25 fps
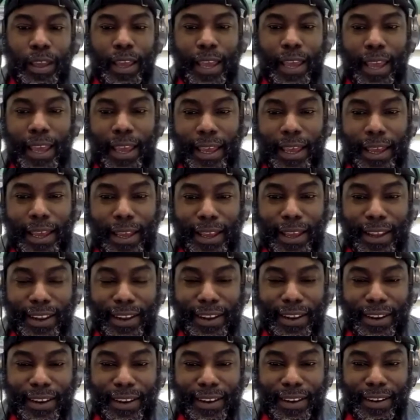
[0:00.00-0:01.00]

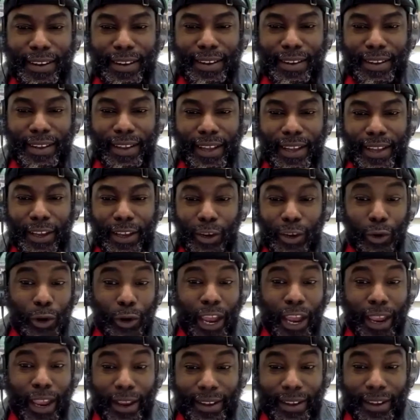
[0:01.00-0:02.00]
and, and
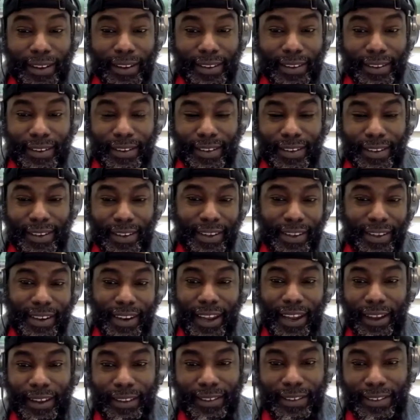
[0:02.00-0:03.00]
create and
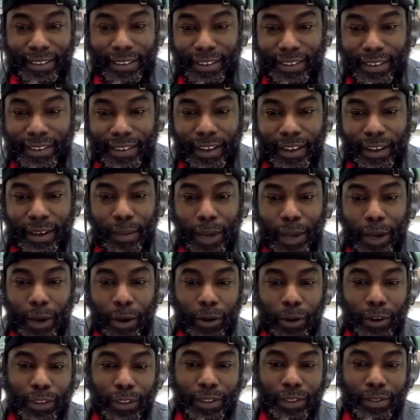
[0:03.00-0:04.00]
connect. Um, I
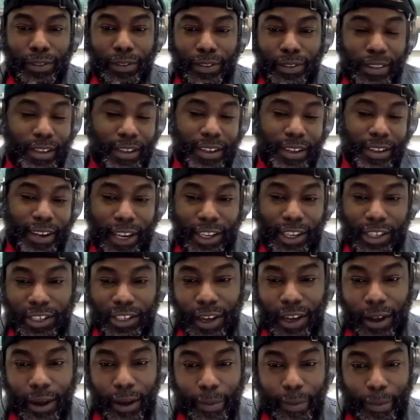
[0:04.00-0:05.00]
call it the Connection
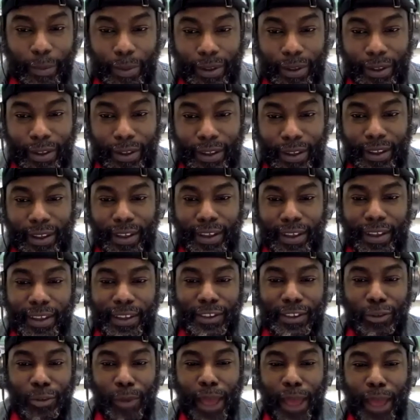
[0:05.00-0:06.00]
Hub.
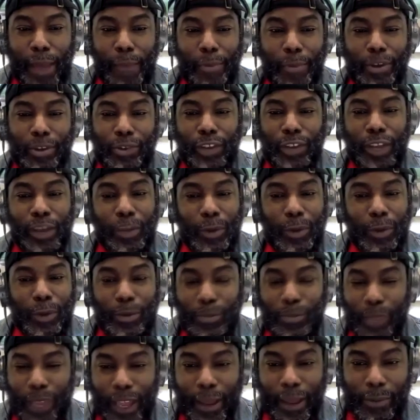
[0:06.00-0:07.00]
So my epic dream would
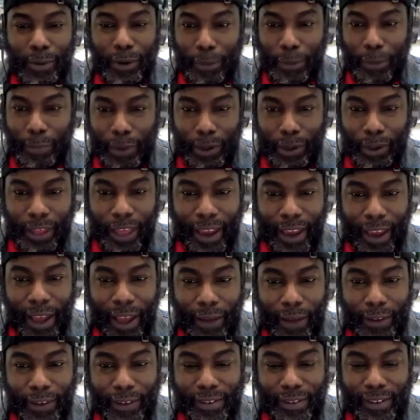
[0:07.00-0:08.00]
be able to build that
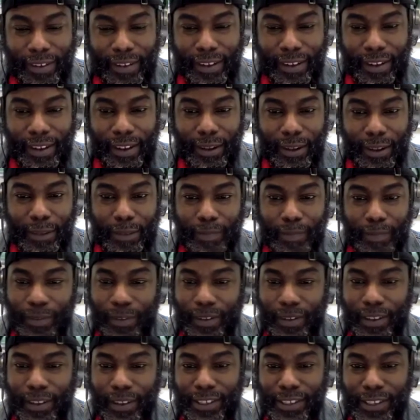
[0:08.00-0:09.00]
out. Um,
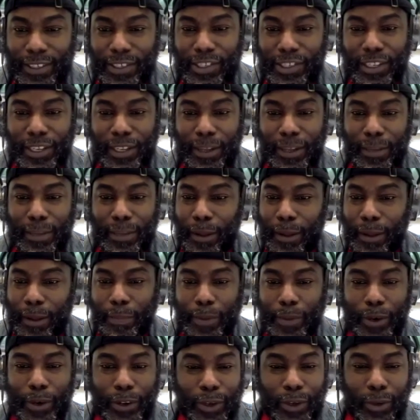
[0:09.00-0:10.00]
essentially a, a
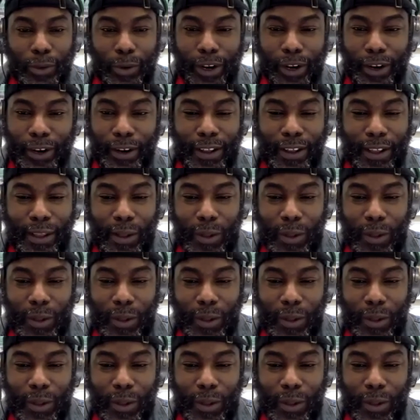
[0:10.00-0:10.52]
building where